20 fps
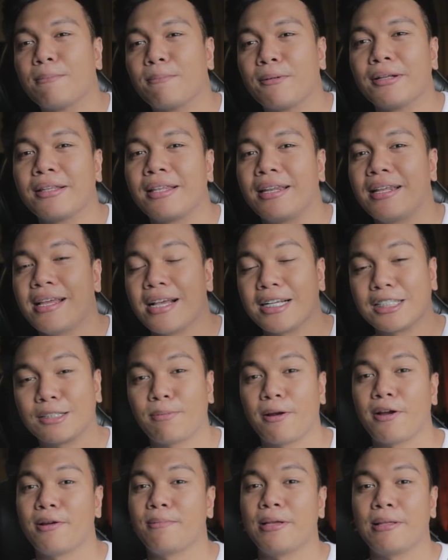number 3,
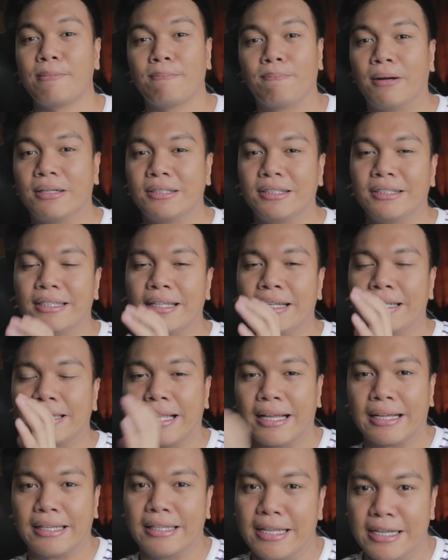experiment budgeting
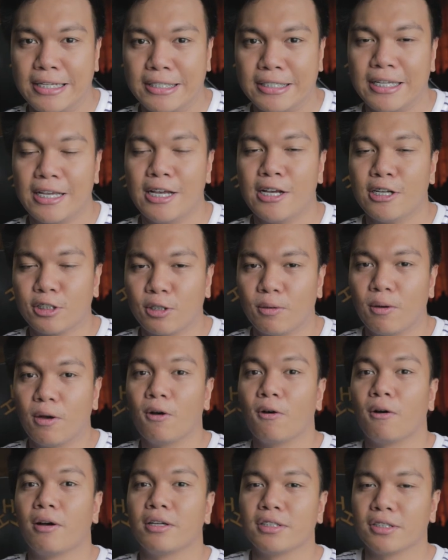techniques. So
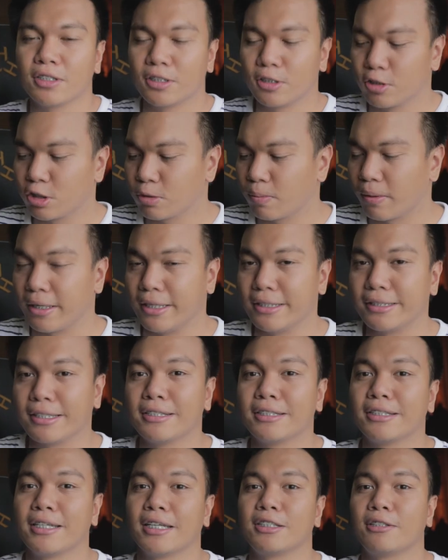ako, I just usually
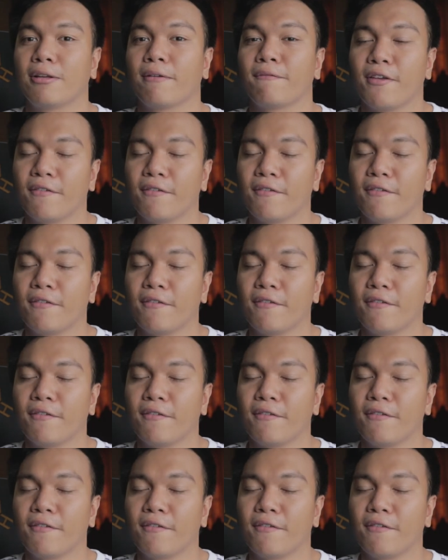suggest yung